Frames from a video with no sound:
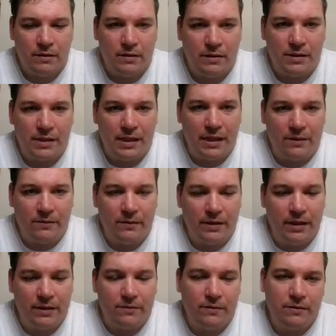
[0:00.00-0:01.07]
is
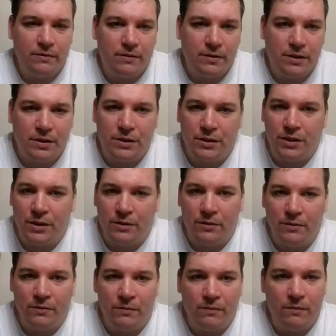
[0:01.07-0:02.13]
equal
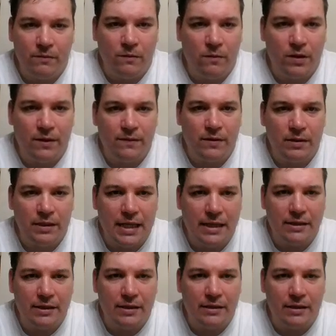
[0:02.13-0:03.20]
to whatever
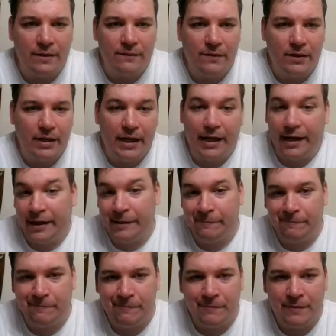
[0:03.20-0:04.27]
letter you're looking for, I,
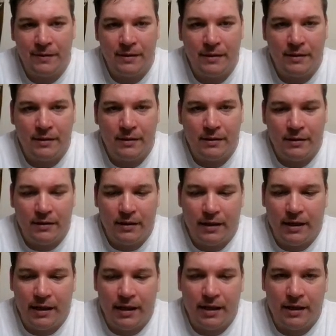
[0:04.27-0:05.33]

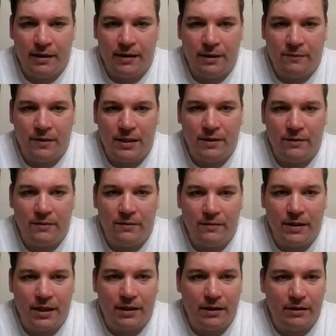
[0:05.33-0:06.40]
and then we do
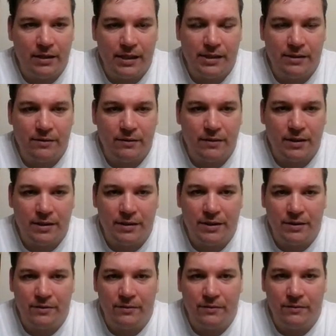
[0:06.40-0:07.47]
the curlies in order
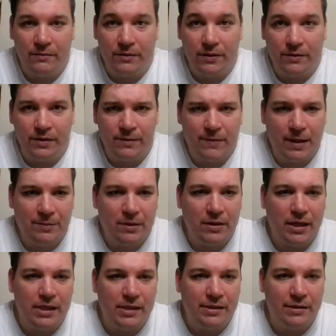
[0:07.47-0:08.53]
to do some
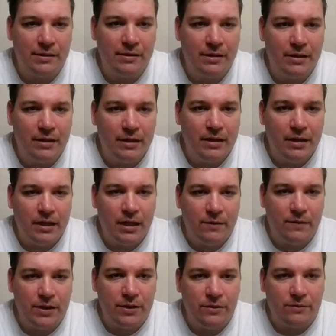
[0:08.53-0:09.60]
operation, and
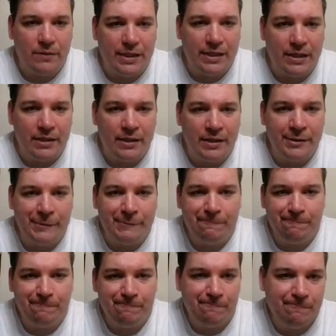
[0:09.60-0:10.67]
we do return,
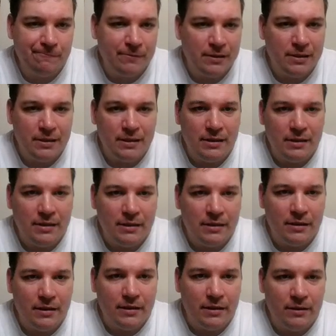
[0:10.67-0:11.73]

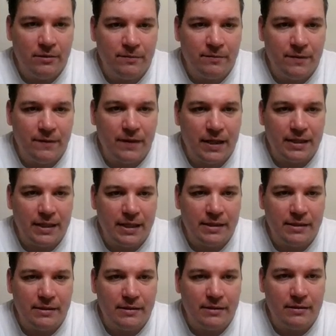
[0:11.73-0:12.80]
oh, I forgot
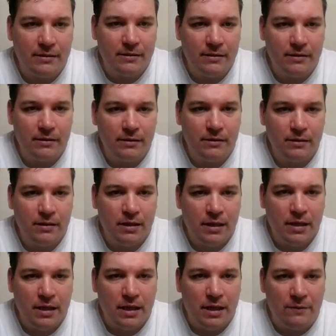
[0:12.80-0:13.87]
this,
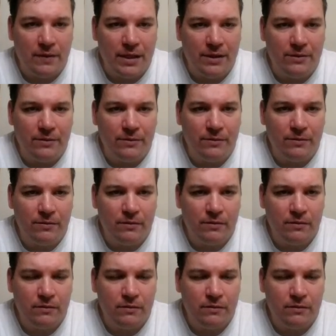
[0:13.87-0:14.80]
and we do